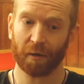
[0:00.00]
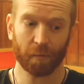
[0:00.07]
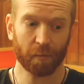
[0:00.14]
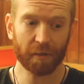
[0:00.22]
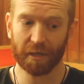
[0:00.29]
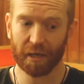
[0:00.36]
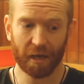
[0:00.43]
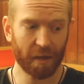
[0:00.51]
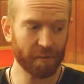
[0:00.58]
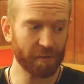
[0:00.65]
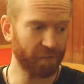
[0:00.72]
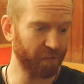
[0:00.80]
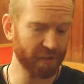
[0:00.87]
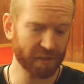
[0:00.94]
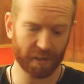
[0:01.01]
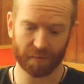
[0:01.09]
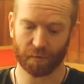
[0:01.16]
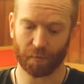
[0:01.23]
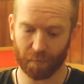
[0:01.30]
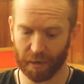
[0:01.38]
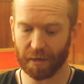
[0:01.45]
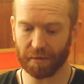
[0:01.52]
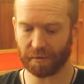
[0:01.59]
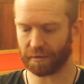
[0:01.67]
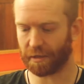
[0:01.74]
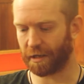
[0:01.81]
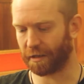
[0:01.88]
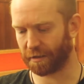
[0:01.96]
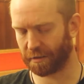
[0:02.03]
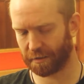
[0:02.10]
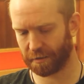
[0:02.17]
I mean, the first album was a real like